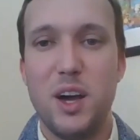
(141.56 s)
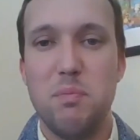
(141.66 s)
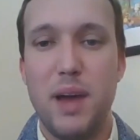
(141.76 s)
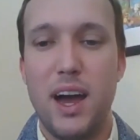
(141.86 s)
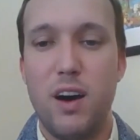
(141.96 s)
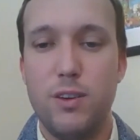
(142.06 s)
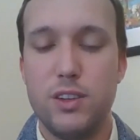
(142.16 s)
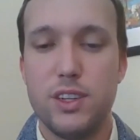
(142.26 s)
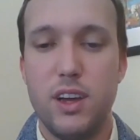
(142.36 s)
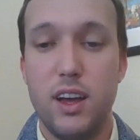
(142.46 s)

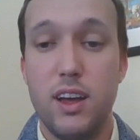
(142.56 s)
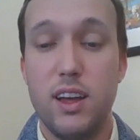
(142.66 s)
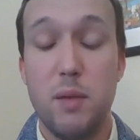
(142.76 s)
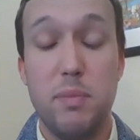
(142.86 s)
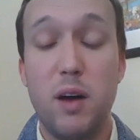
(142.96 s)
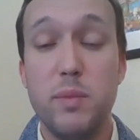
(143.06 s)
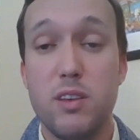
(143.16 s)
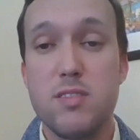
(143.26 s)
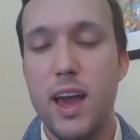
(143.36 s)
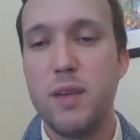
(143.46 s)
about
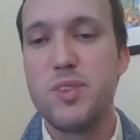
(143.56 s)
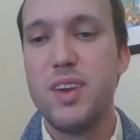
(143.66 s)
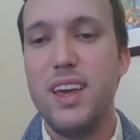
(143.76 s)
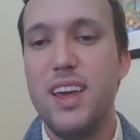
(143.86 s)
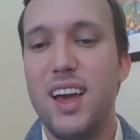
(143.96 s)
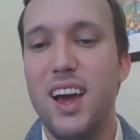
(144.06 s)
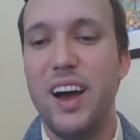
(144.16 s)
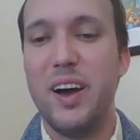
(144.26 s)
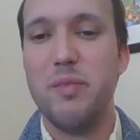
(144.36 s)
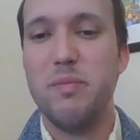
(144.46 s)
Millsaps,
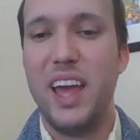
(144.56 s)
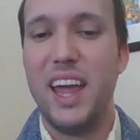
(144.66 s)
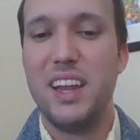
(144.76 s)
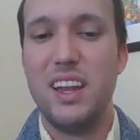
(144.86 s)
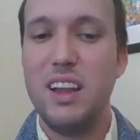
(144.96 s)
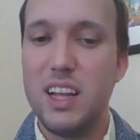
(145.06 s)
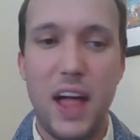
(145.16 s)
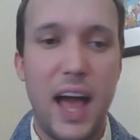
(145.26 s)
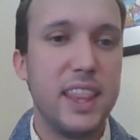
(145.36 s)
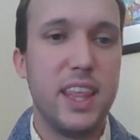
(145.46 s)
and
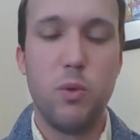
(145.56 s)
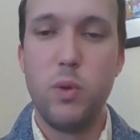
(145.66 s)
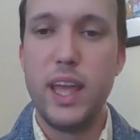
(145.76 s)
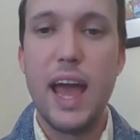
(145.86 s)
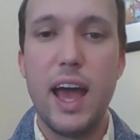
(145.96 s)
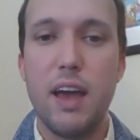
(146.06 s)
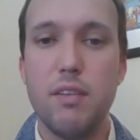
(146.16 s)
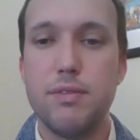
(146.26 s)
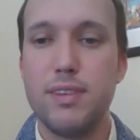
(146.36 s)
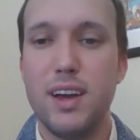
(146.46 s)
glad that we
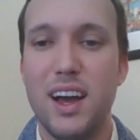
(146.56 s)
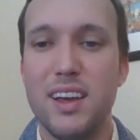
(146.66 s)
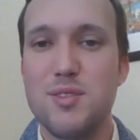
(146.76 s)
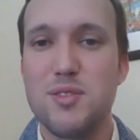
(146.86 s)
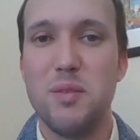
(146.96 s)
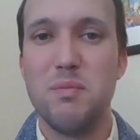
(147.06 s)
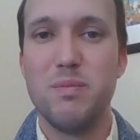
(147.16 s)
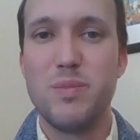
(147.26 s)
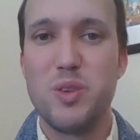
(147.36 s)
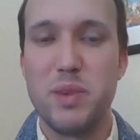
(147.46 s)
have
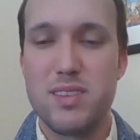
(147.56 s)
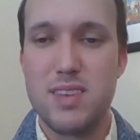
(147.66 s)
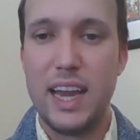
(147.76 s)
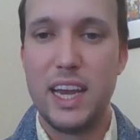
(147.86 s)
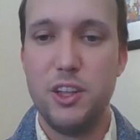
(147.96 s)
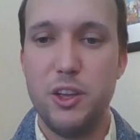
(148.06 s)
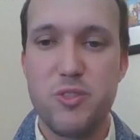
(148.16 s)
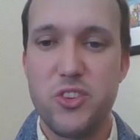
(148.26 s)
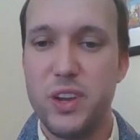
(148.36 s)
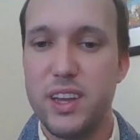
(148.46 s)
some exciting new
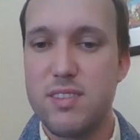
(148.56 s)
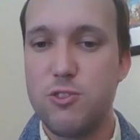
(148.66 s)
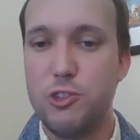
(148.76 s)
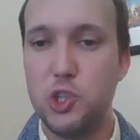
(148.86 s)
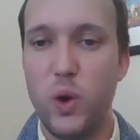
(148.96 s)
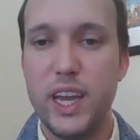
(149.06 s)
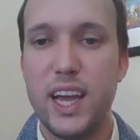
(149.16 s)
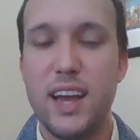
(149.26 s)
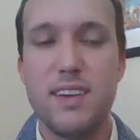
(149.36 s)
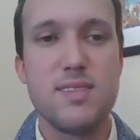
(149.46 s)
students
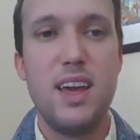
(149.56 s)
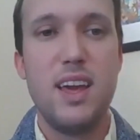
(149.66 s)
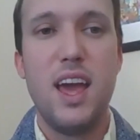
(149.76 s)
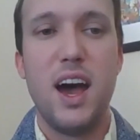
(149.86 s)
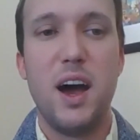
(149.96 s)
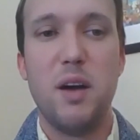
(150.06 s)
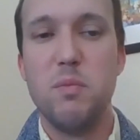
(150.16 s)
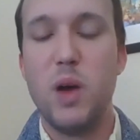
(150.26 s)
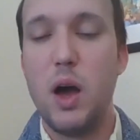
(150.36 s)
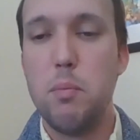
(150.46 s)
joining us.
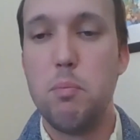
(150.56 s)
Um,